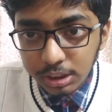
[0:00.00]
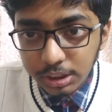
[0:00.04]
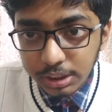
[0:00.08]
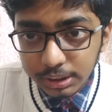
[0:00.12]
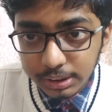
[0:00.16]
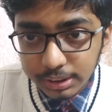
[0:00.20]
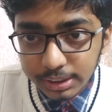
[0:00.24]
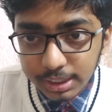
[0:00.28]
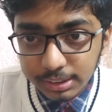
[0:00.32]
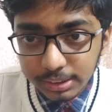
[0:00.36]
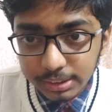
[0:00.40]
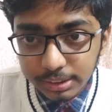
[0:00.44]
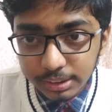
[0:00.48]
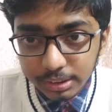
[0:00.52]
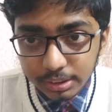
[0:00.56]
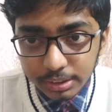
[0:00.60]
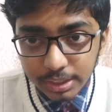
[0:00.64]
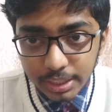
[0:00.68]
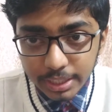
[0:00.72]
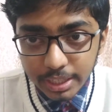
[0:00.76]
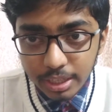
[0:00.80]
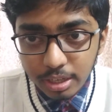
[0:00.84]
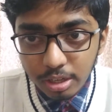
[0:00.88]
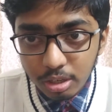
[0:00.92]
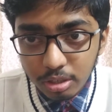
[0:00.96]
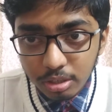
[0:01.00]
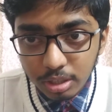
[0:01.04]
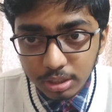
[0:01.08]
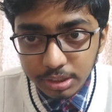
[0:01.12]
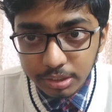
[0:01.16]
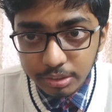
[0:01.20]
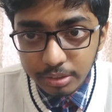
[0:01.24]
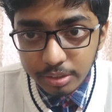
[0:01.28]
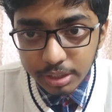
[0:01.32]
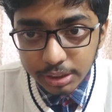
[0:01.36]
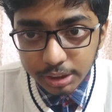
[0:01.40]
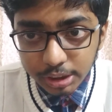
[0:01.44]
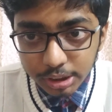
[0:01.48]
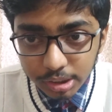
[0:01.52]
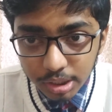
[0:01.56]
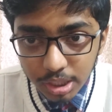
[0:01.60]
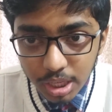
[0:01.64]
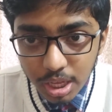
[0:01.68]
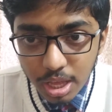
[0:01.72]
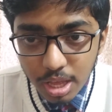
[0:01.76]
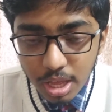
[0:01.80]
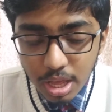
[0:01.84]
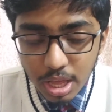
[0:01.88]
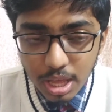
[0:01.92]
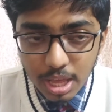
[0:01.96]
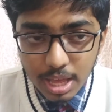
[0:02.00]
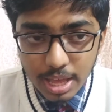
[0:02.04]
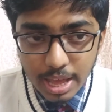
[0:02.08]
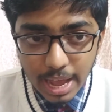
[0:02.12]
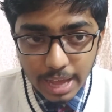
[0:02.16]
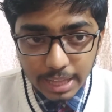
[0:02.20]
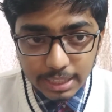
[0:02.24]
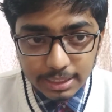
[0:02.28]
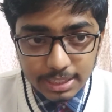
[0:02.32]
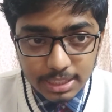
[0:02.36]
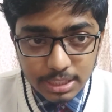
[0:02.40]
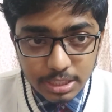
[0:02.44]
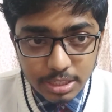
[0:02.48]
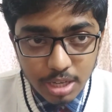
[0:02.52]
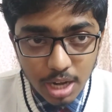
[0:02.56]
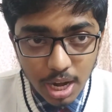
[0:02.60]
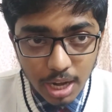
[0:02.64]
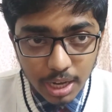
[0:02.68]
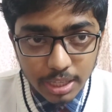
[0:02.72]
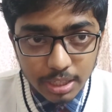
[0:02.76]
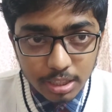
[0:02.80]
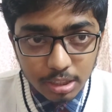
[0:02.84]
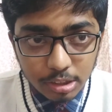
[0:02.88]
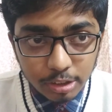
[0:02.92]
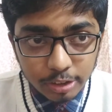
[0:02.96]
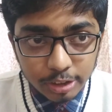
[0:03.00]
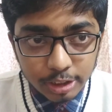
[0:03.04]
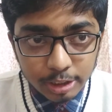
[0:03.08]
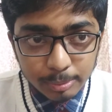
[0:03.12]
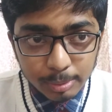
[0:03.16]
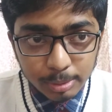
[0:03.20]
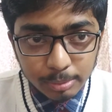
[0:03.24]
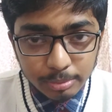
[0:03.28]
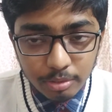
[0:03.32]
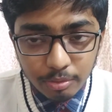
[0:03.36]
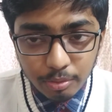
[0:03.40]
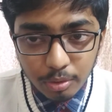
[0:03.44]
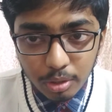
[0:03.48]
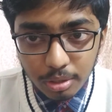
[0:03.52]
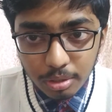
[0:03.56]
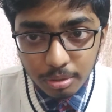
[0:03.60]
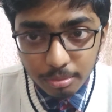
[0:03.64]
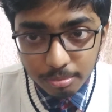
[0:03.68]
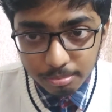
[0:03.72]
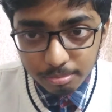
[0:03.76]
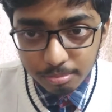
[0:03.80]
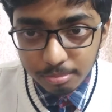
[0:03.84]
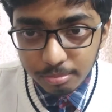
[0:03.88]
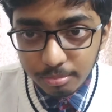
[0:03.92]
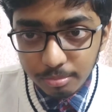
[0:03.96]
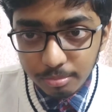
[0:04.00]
distances are taken into consideration, and this dark energy is responsible for